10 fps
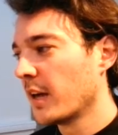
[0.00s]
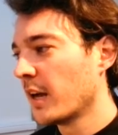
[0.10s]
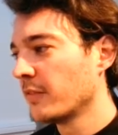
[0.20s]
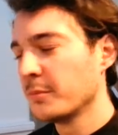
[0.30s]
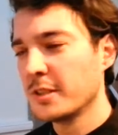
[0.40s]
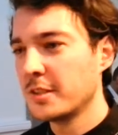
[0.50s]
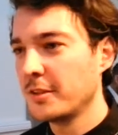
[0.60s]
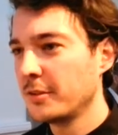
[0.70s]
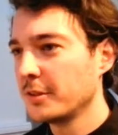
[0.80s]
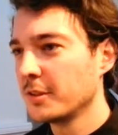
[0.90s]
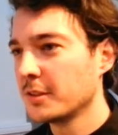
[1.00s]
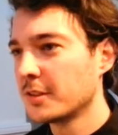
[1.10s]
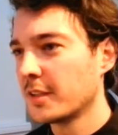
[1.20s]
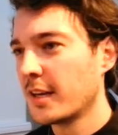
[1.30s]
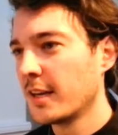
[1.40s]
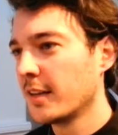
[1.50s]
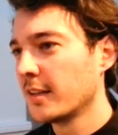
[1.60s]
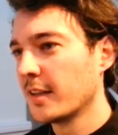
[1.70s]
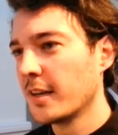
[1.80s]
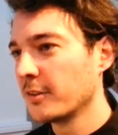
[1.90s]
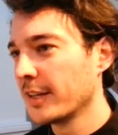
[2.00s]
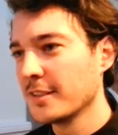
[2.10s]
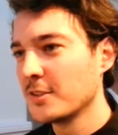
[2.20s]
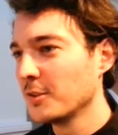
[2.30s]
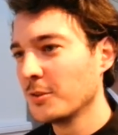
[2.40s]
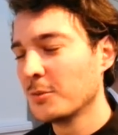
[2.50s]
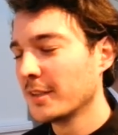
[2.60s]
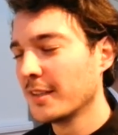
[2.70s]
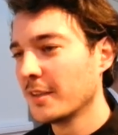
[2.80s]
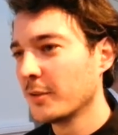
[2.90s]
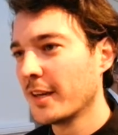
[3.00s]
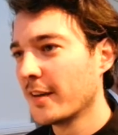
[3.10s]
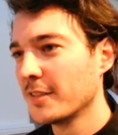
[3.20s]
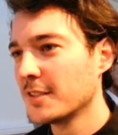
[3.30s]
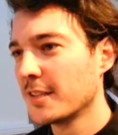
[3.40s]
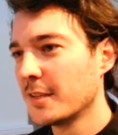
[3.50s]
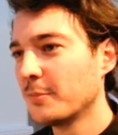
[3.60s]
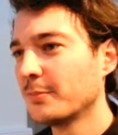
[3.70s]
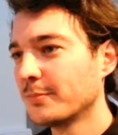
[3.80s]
Other materials I'll get to when I have the time.